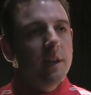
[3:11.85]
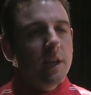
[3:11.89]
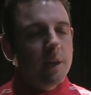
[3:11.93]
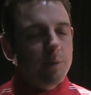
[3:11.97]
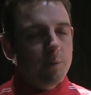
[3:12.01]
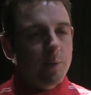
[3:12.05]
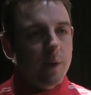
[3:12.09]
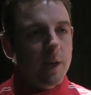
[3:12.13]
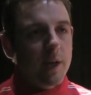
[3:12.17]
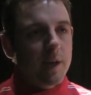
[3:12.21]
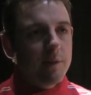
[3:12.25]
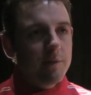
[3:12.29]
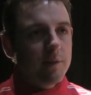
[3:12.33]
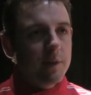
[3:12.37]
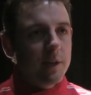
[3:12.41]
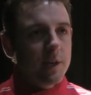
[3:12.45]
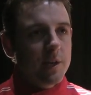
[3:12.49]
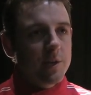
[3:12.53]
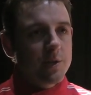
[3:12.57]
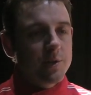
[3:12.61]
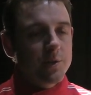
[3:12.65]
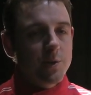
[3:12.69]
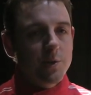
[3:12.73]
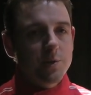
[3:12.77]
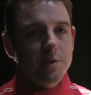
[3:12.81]
if we have any
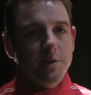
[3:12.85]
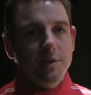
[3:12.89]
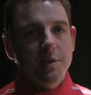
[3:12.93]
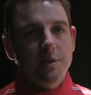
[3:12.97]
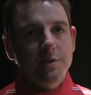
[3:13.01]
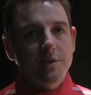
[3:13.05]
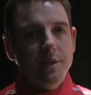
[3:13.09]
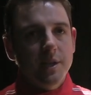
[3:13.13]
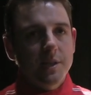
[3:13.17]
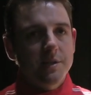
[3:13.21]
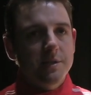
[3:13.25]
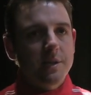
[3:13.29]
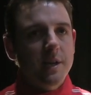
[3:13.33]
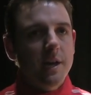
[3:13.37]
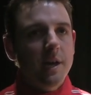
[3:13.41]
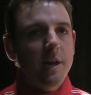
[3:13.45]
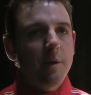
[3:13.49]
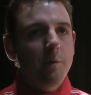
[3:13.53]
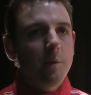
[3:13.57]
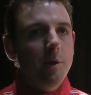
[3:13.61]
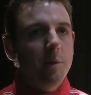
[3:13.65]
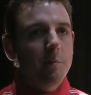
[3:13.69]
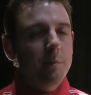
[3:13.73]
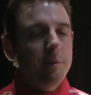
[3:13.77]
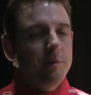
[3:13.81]
issues, and the 6th
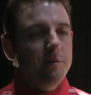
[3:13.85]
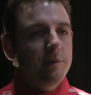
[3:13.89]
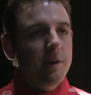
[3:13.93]
car won't be